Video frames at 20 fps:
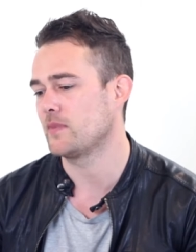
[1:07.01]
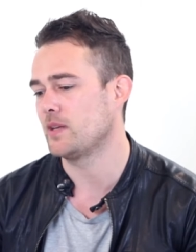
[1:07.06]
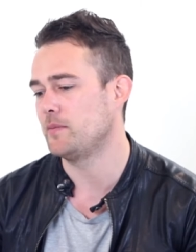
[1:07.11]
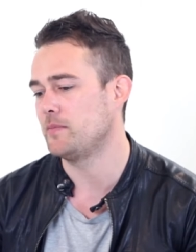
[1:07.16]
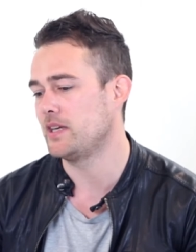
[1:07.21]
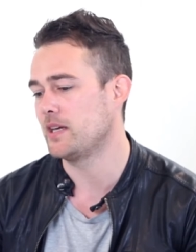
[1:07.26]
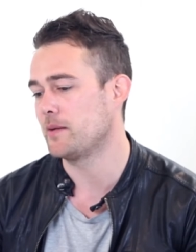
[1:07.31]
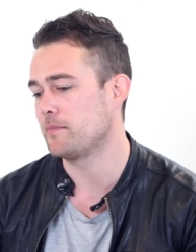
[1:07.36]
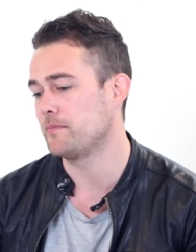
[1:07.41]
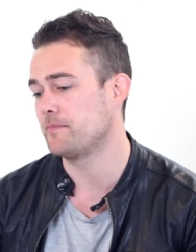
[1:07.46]

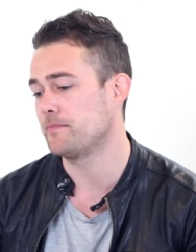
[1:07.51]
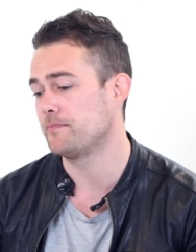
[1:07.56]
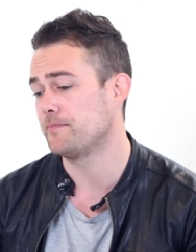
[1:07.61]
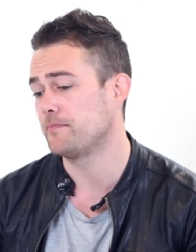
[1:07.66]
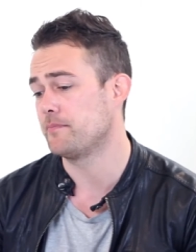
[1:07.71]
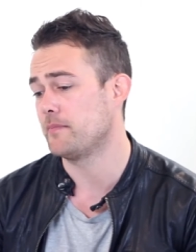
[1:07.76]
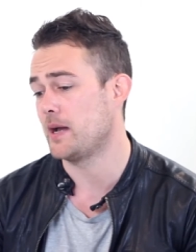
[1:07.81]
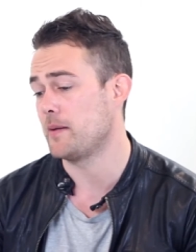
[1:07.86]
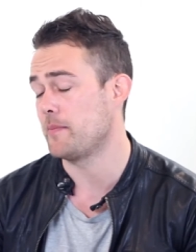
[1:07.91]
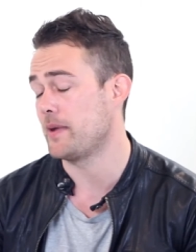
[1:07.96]
me and
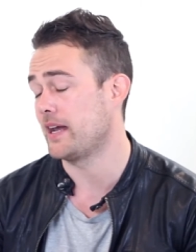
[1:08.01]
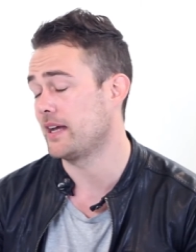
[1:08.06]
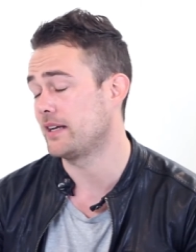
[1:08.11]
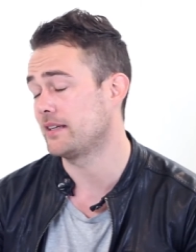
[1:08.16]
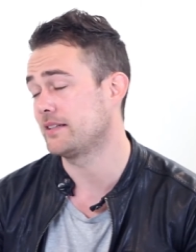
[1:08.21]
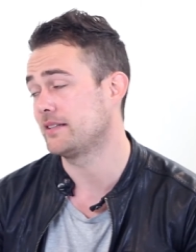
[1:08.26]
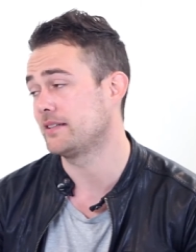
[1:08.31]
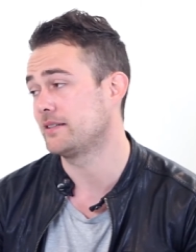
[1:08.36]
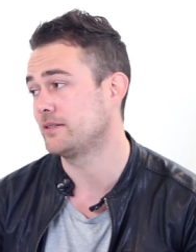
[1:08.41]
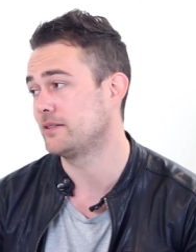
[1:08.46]
my
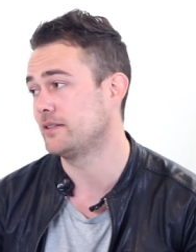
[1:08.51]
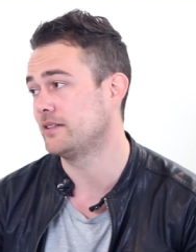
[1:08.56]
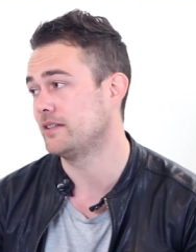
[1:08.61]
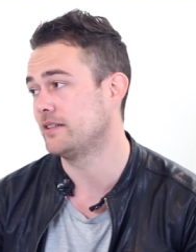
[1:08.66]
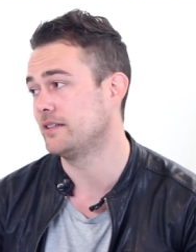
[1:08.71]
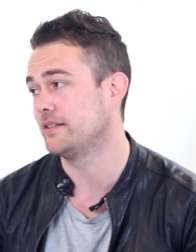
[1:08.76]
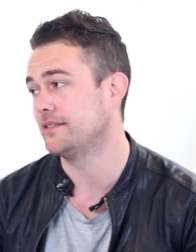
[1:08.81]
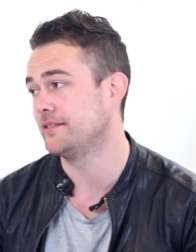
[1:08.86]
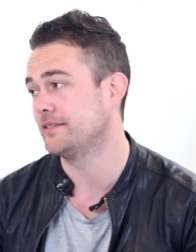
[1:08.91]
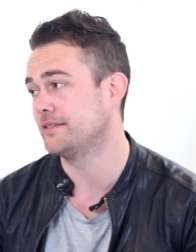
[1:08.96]
band
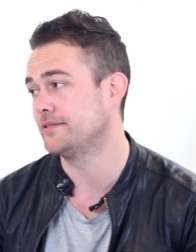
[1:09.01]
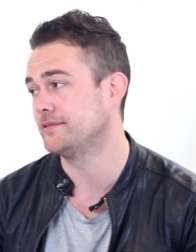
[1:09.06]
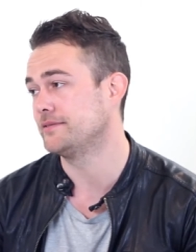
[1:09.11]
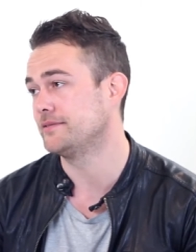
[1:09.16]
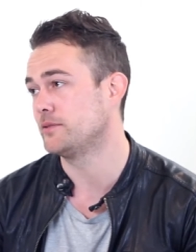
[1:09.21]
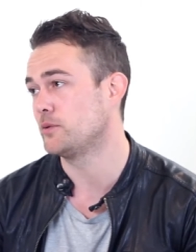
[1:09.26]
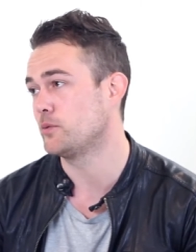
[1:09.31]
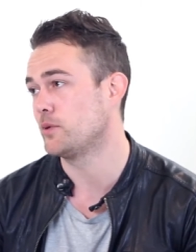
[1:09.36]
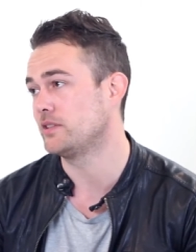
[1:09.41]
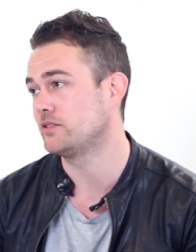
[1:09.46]
uh,
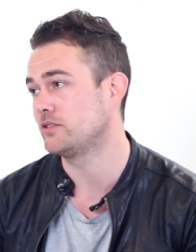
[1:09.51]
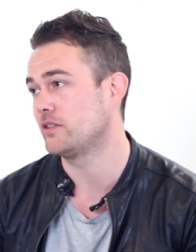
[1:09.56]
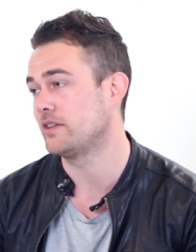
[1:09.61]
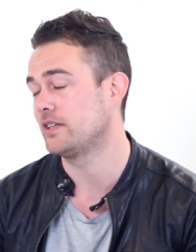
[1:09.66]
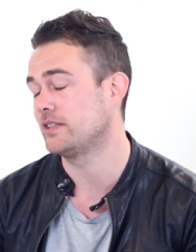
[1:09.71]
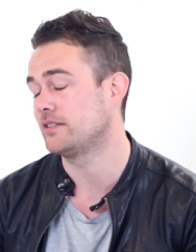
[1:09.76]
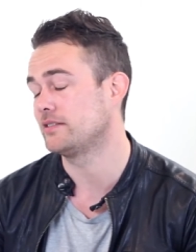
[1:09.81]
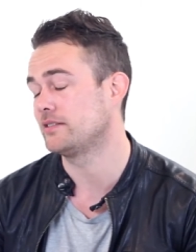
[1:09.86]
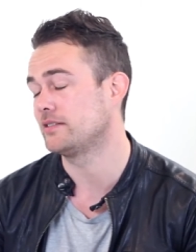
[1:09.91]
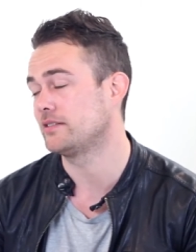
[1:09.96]
went to
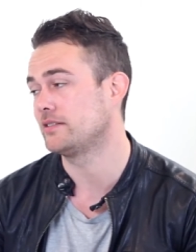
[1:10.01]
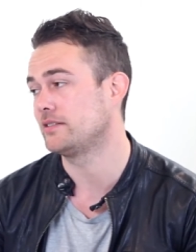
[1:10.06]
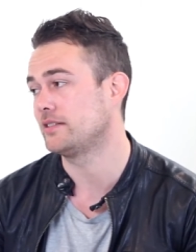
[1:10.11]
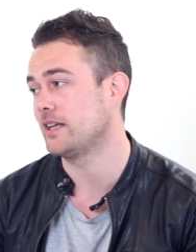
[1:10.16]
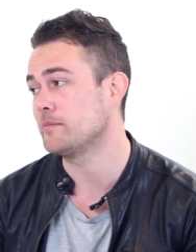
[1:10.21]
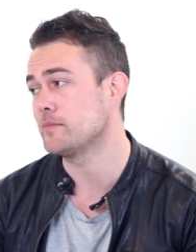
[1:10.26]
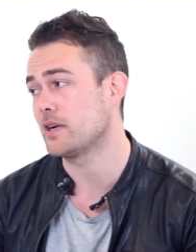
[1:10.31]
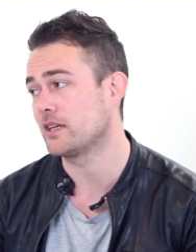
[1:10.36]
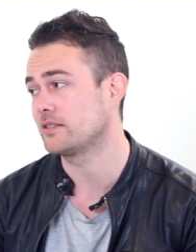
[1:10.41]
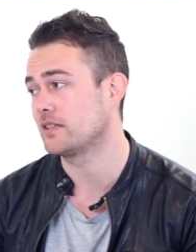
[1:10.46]
this
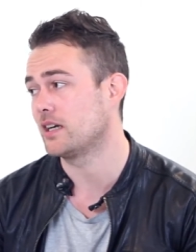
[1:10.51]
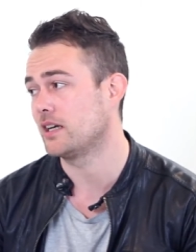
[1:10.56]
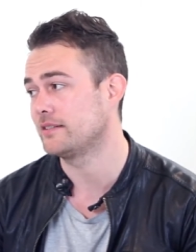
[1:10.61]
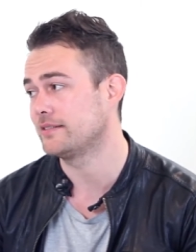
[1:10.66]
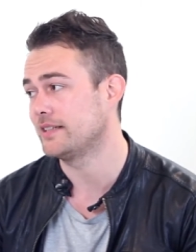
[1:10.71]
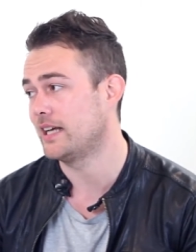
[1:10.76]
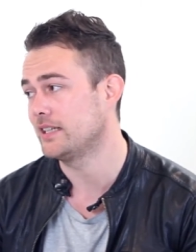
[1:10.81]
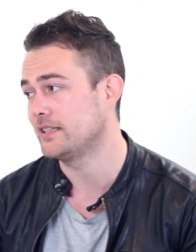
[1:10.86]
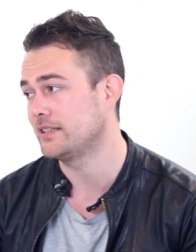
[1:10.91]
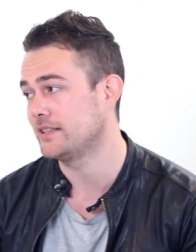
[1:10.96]
Denmark's Got
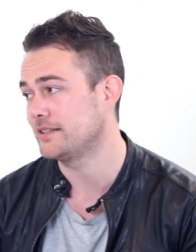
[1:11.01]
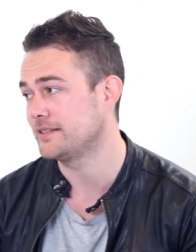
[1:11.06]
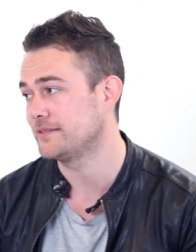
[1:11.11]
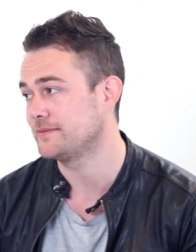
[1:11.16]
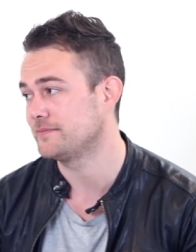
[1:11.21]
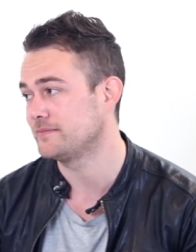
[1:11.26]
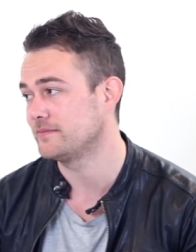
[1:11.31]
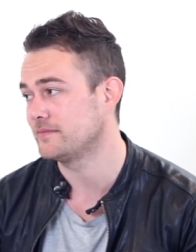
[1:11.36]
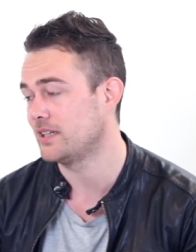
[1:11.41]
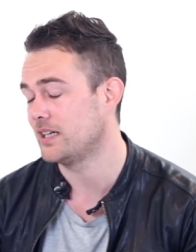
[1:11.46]
Talent
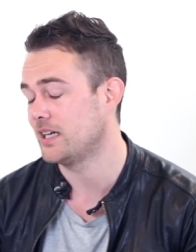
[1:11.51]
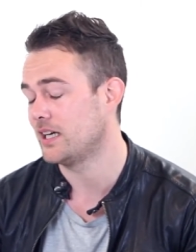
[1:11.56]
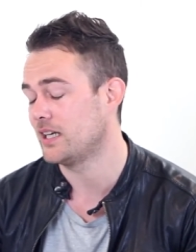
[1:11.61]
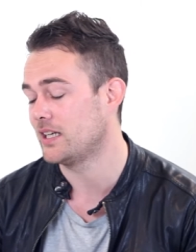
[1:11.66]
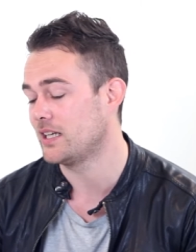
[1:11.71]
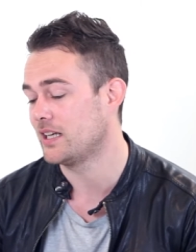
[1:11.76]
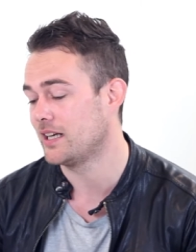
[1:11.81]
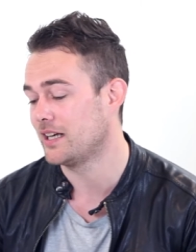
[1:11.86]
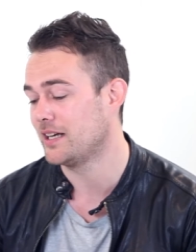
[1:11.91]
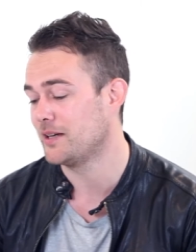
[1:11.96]
mm.
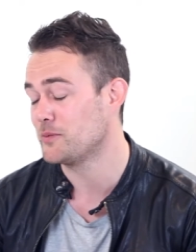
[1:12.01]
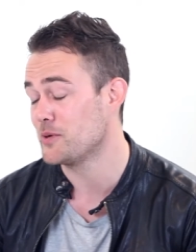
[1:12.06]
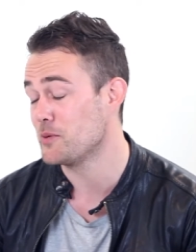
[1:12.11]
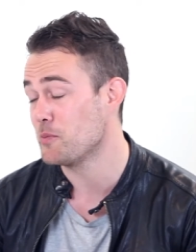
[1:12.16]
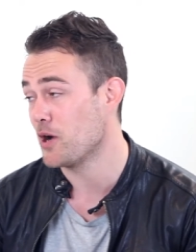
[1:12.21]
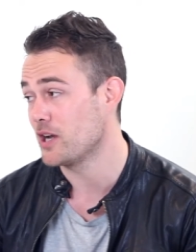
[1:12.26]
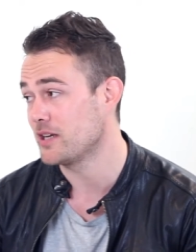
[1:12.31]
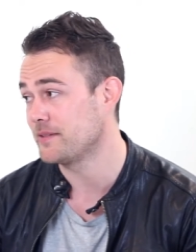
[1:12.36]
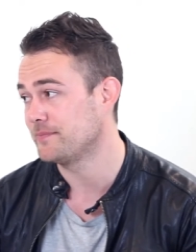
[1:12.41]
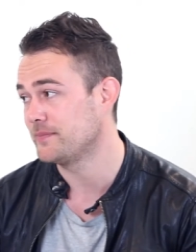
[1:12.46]
and uh, we
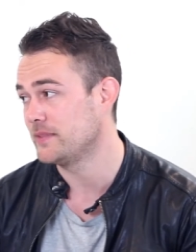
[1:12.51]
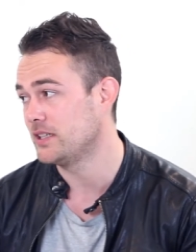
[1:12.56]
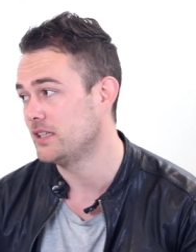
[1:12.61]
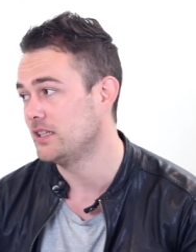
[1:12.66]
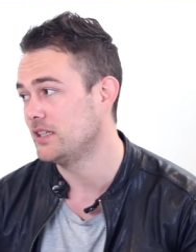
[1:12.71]
won.